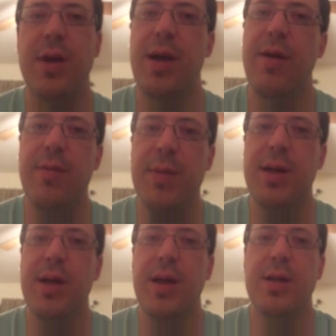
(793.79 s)
the
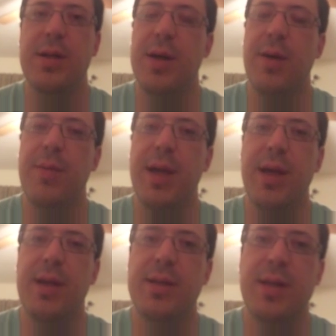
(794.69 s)
government to come
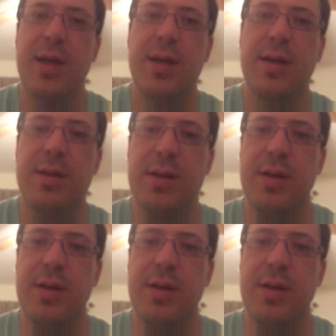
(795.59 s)
in and say,